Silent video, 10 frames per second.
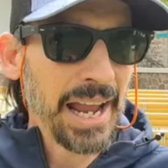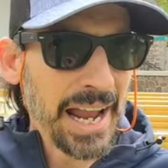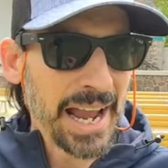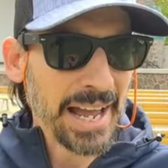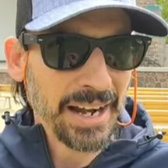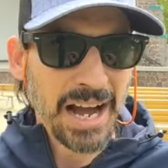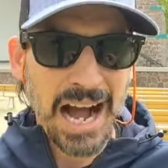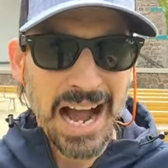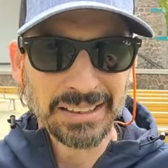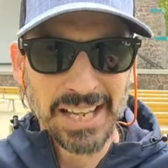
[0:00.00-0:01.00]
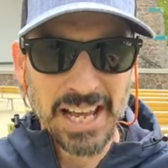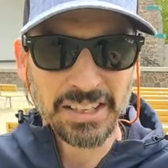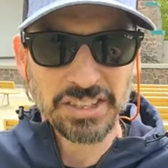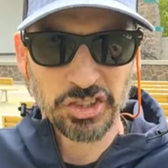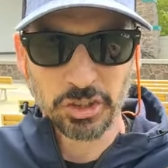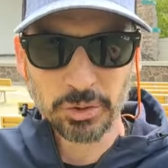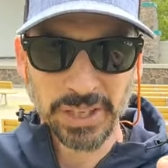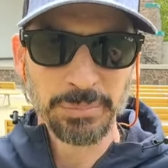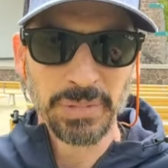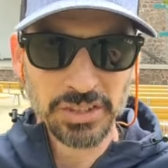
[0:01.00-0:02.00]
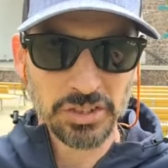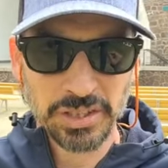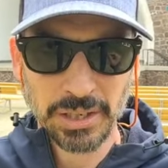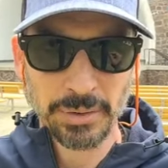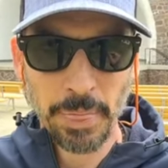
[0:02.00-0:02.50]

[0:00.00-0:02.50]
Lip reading: And I let disagreements